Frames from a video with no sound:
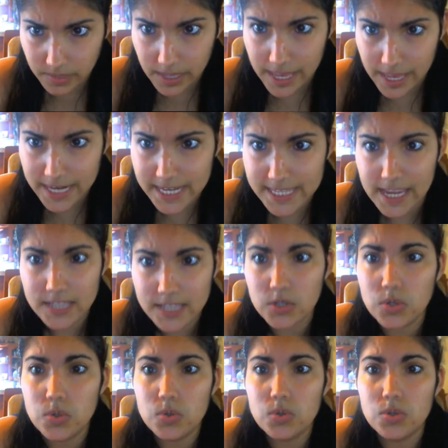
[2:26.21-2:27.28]
Any
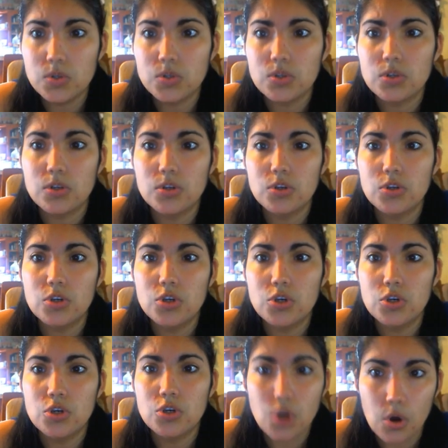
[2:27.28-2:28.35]
tattoos?
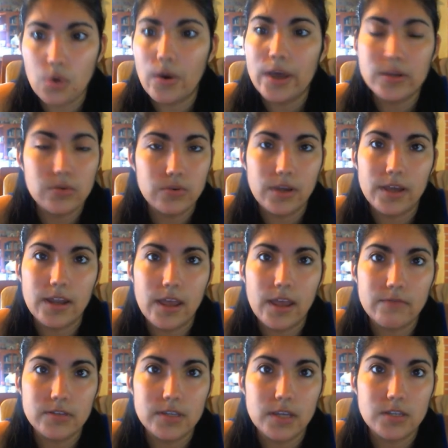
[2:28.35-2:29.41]
No, I do not
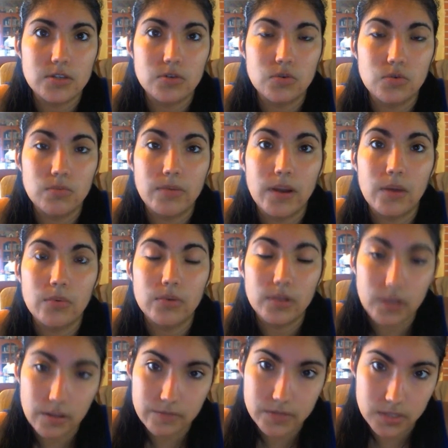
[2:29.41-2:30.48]
have a tattoo, but I would
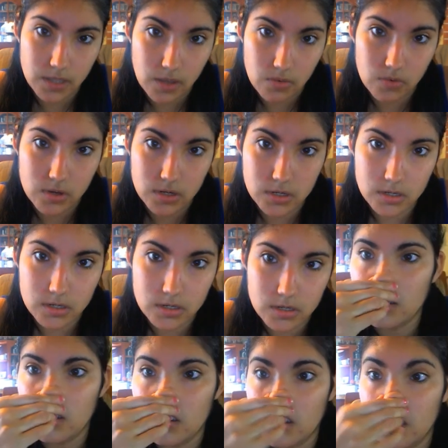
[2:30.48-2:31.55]
love to get one.
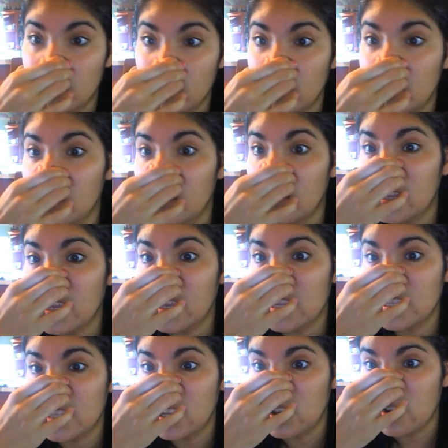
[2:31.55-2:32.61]
Let's
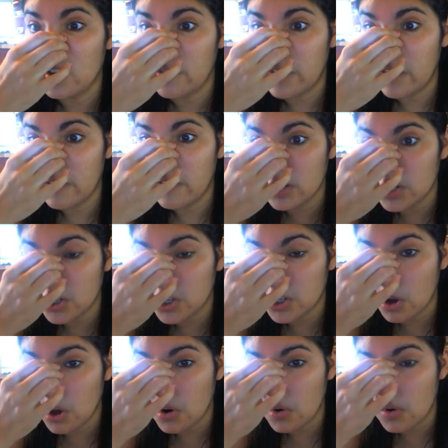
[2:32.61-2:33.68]
see, your favorite
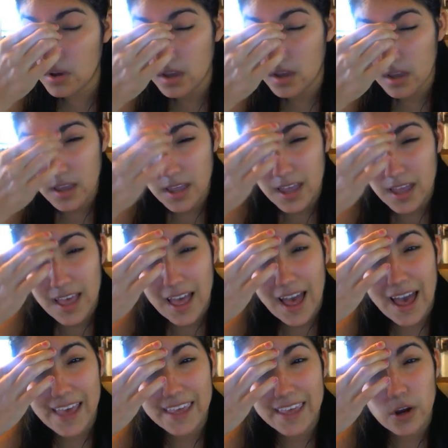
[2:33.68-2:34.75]
show?
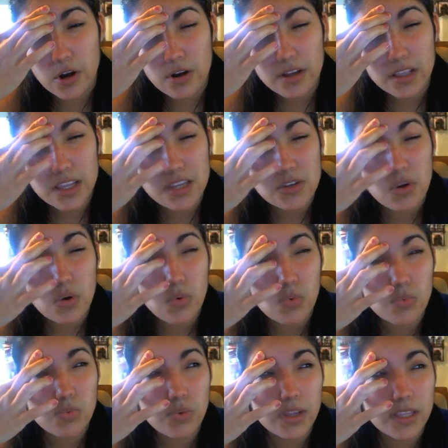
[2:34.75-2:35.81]
I currently don't
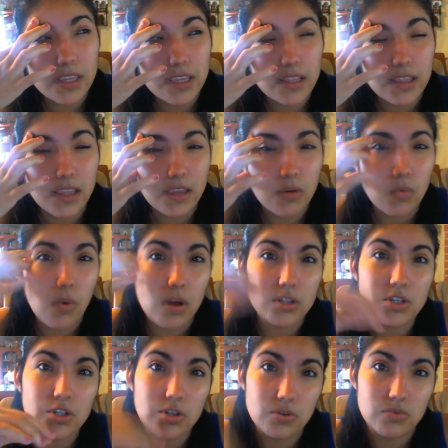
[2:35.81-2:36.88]
really like watch
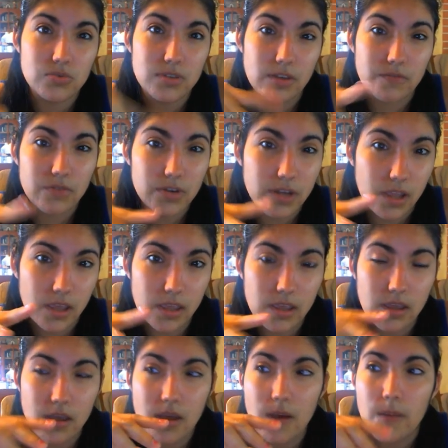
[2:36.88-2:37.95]
shows every
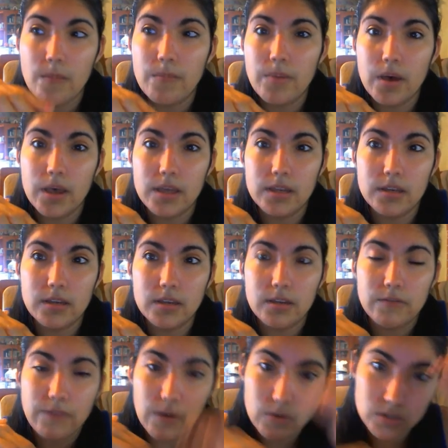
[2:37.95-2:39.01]
day, but
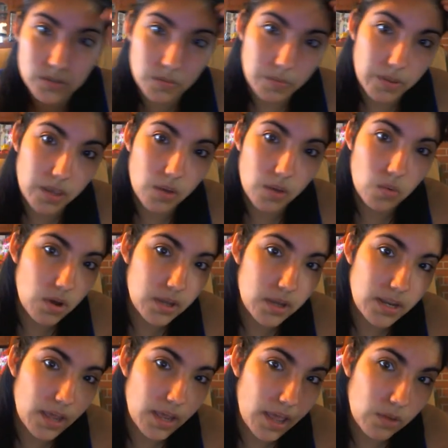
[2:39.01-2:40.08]
if I was to pick
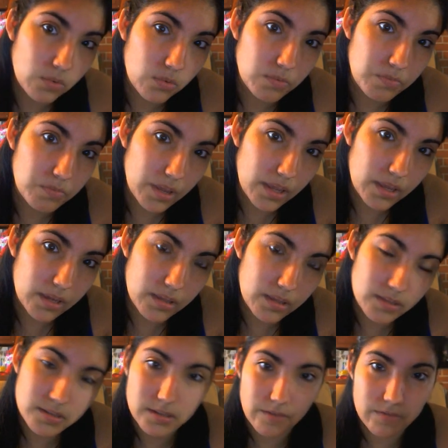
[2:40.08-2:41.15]
one, I would pick the
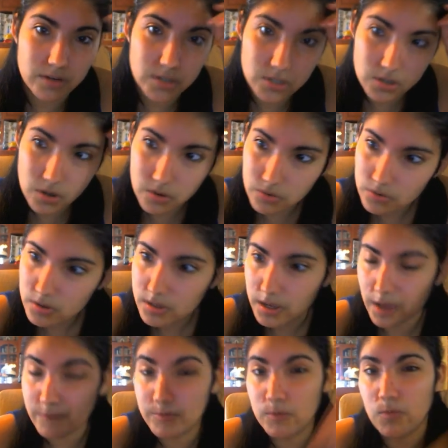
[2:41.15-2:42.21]
70s show.
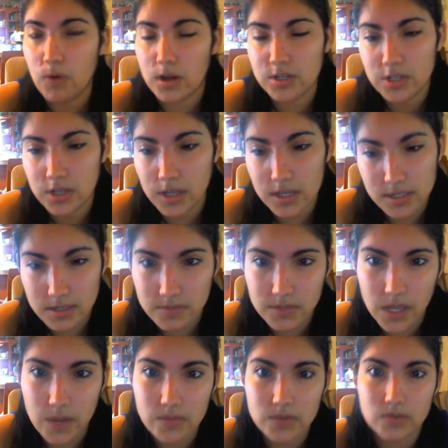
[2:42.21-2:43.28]
I've been watching it
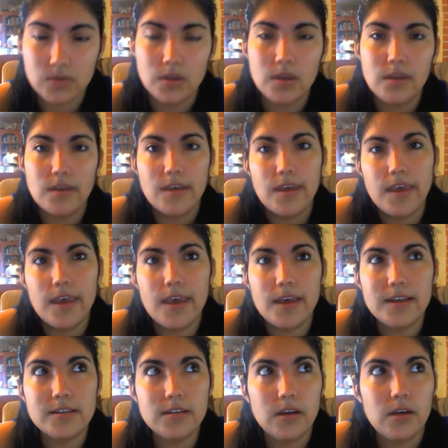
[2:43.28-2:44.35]
sometimes,
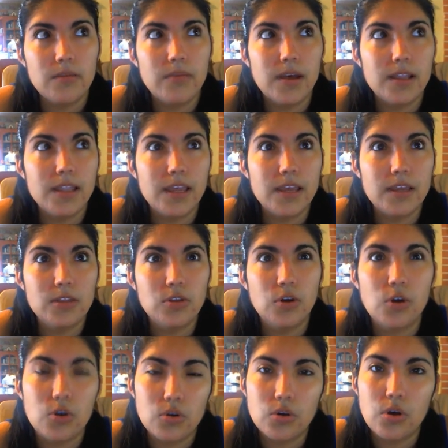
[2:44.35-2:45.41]
and I like the
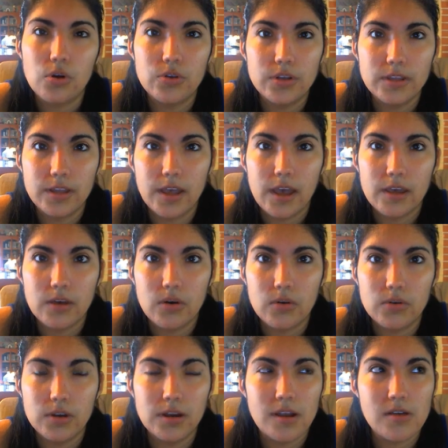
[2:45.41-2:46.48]
girl code and the guy
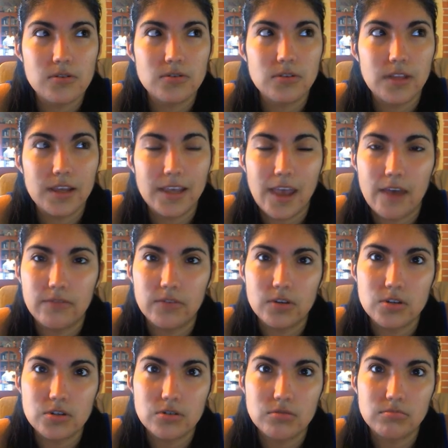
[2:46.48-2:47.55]
code, and I also like
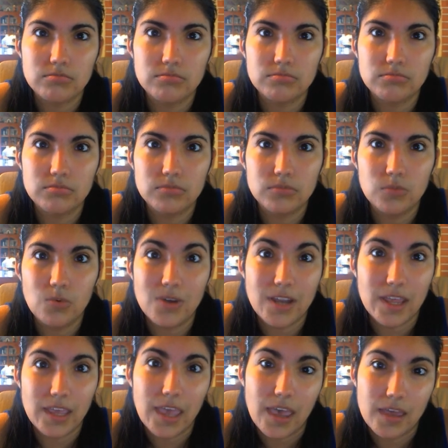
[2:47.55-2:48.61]
Catfish when
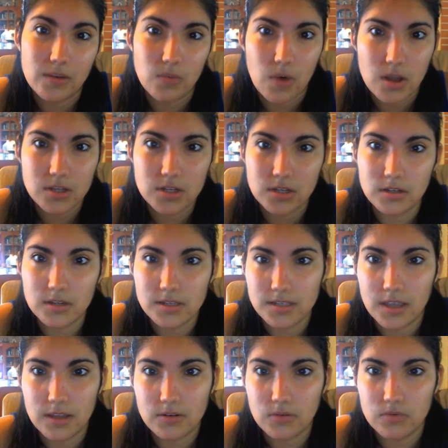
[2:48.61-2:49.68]
I can watch it because
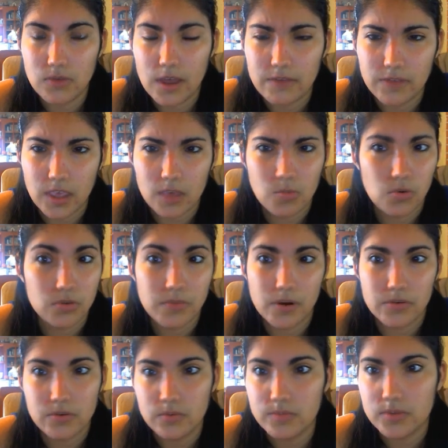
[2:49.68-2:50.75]
I don't have cable in my room.